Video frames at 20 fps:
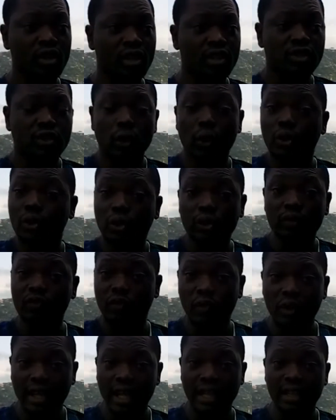So don't
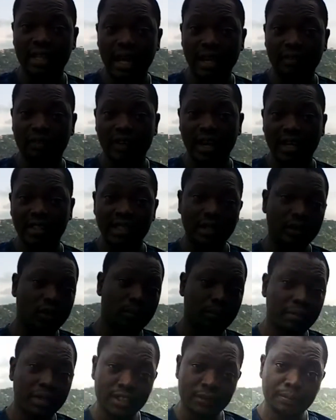forget that fact, and
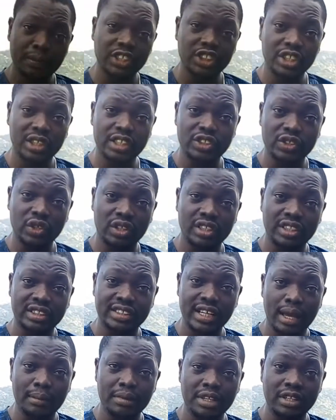don't be a specialist all the
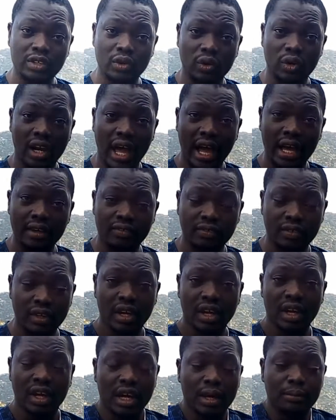time in your
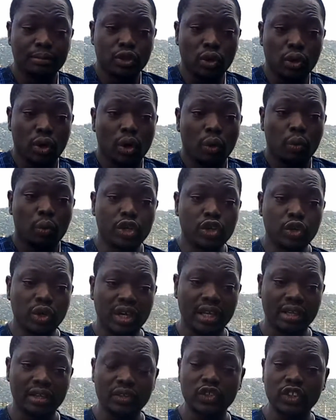life. So when you
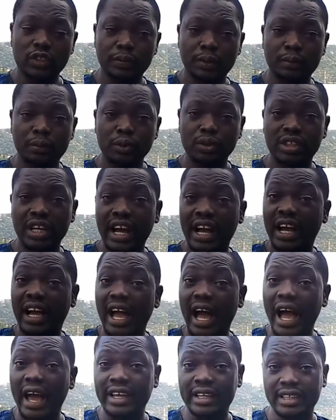get those people, they are
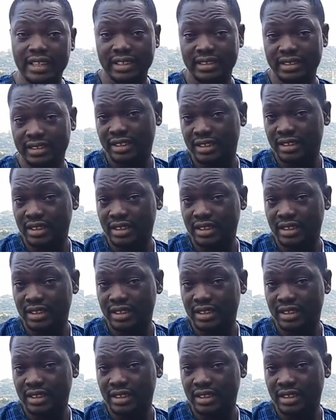guidance.